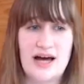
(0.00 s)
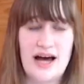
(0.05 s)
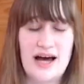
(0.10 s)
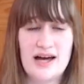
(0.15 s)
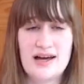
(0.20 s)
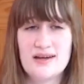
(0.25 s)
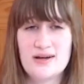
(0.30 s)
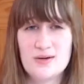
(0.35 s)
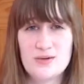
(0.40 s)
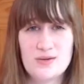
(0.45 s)

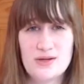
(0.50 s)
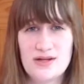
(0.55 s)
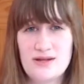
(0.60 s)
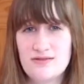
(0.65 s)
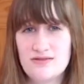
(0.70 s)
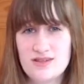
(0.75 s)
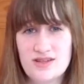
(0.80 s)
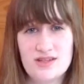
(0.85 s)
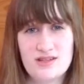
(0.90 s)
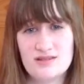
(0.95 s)
I don't
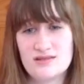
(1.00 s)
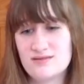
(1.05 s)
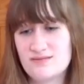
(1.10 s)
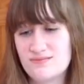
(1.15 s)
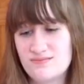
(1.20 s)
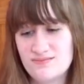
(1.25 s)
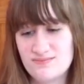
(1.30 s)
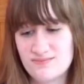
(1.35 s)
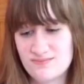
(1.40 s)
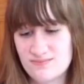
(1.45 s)
even...
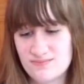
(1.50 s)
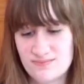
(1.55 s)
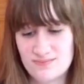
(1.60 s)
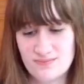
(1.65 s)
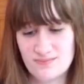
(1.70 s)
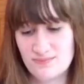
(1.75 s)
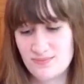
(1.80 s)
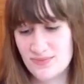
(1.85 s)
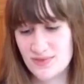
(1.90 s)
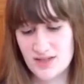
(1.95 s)

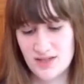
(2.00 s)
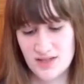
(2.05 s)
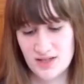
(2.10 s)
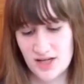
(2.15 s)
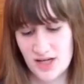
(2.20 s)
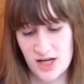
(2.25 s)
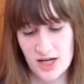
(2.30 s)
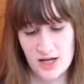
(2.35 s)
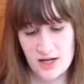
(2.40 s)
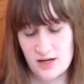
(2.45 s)

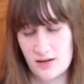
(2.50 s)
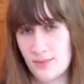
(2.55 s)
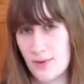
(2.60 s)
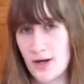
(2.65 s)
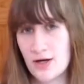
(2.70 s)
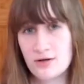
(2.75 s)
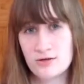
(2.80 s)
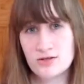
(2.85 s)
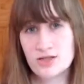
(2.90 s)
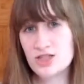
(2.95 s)

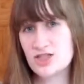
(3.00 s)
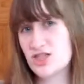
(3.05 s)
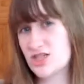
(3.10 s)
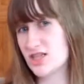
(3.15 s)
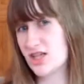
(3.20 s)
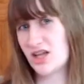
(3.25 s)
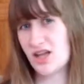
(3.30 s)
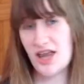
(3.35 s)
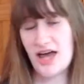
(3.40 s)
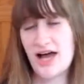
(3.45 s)
Apparently she's
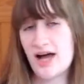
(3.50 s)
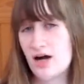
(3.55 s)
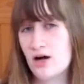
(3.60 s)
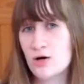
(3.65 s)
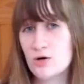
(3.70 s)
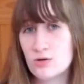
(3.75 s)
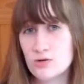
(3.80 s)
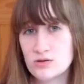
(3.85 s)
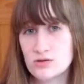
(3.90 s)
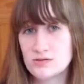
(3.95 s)

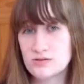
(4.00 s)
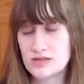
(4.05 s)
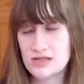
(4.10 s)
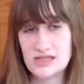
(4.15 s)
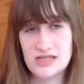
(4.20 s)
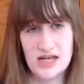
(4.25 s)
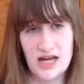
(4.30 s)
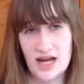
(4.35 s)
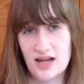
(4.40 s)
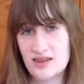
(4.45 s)
allowed to
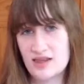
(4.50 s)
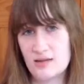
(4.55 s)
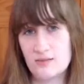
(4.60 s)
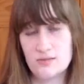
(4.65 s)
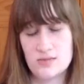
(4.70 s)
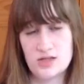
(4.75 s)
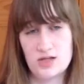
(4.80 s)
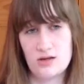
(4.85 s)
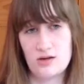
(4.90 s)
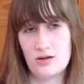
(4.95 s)
take
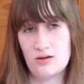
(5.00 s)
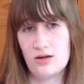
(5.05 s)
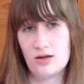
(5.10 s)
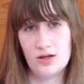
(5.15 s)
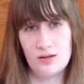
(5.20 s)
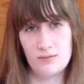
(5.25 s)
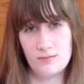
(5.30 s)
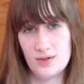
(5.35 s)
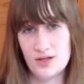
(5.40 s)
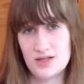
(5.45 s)
them to
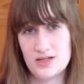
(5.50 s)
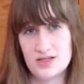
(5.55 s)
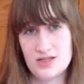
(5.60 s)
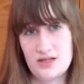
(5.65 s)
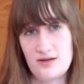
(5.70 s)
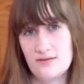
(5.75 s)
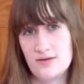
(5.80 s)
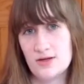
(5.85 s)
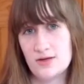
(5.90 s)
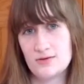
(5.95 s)
Olympus,
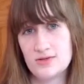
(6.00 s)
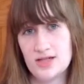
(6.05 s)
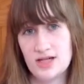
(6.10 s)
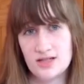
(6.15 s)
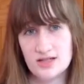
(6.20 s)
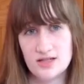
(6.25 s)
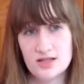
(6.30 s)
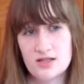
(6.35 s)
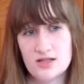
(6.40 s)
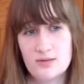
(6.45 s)
even though
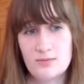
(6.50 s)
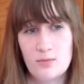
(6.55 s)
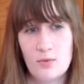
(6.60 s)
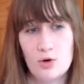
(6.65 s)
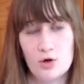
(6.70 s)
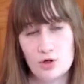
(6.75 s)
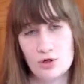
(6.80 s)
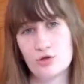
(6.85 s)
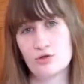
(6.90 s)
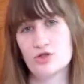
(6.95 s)
technically
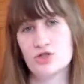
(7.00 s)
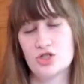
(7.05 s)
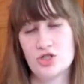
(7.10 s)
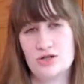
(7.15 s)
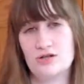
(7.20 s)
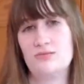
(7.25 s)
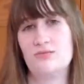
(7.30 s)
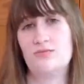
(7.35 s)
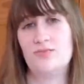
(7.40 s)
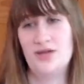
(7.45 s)
mortals
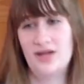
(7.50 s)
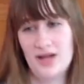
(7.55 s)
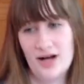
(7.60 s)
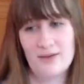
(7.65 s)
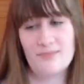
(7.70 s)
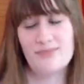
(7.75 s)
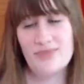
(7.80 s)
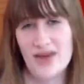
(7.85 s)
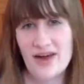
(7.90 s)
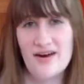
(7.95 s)
shouldn't be
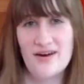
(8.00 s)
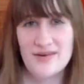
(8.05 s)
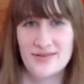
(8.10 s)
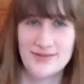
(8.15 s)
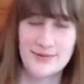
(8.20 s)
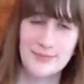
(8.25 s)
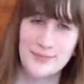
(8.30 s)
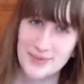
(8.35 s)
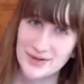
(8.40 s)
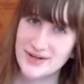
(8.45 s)
up there in
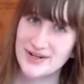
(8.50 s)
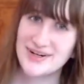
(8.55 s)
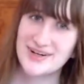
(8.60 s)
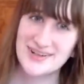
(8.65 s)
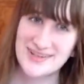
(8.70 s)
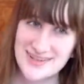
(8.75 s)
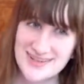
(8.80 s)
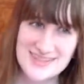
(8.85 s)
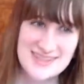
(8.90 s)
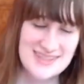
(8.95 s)
the
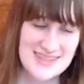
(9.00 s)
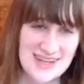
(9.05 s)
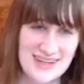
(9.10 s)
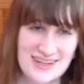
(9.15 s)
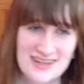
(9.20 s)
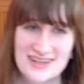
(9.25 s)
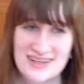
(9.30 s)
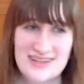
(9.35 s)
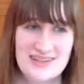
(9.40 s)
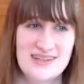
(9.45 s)
books,
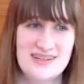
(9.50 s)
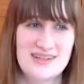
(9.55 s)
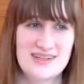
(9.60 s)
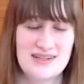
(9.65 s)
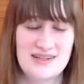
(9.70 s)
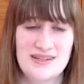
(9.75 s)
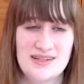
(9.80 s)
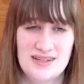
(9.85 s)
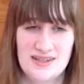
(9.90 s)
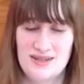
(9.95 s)
and
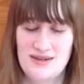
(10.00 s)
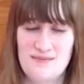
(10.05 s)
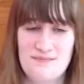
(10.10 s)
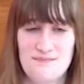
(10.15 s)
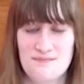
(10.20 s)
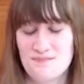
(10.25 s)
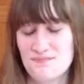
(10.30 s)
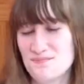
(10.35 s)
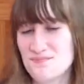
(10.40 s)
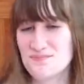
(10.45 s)

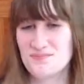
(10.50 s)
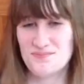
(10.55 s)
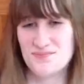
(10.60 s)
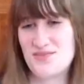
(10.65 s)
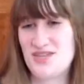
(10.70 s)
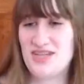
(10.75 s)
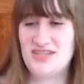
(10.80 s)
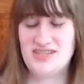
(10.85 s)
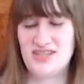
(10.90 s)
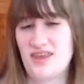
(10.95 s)

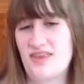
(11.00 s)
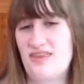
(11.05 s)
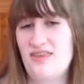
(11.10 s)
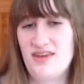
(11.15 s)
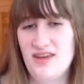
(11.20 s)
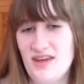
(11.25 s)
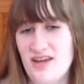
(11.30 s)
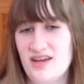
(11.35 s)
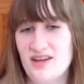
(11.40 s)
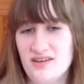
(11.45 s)
it's a
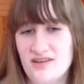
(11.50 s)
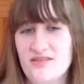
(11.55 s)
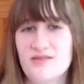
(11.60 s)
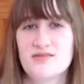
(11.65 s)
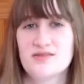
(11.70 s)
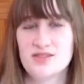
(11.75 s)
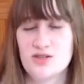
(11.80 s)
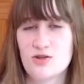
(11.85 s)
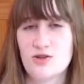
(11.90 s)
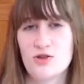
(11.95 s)
thing.
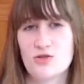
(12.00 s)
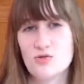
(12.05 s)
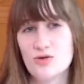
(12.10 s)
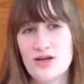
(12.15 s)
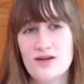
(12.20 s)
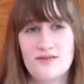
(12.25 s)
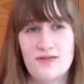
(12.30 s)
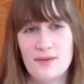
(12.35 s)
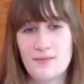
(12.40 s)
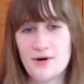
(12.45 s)
So the
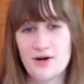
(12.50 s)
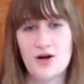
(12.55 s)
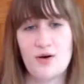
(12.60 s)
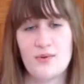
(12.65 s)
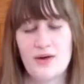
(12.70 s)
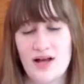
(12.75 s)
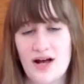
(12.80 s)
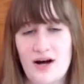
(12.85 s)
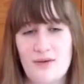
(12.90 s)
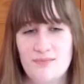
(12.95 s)
3 of them are
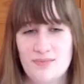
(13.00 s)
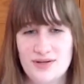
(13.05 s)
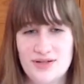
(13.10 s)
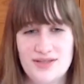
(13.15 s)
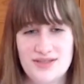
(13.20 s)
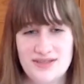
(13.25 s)
going up.